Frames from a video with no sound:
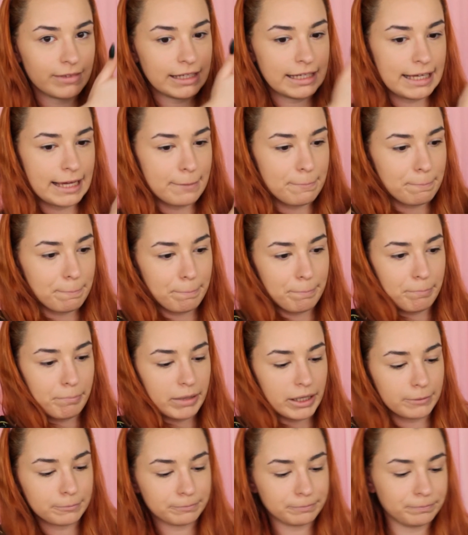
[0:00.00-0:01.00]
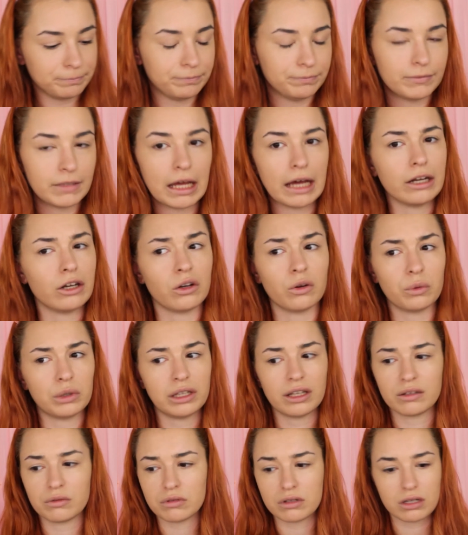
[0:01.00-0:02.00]
Yep. I don't know what
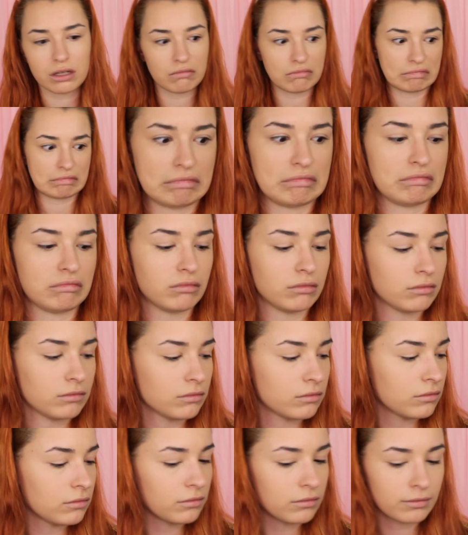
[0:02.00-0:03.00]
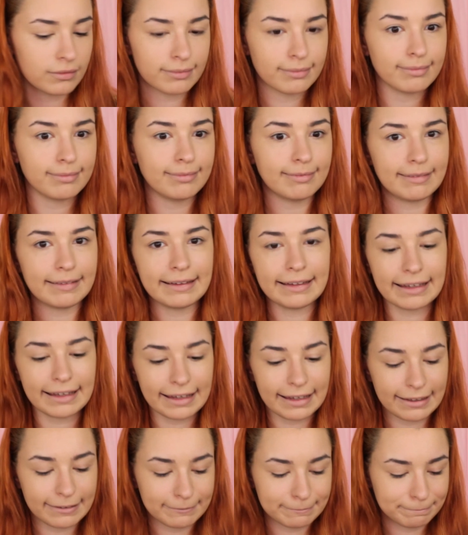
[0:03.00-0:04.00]
that was.
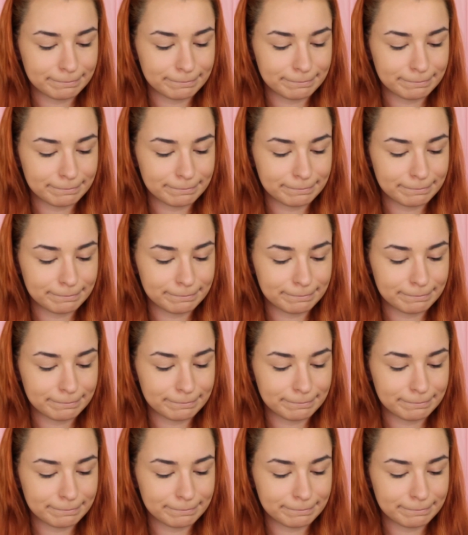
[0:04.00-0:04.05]
Okay.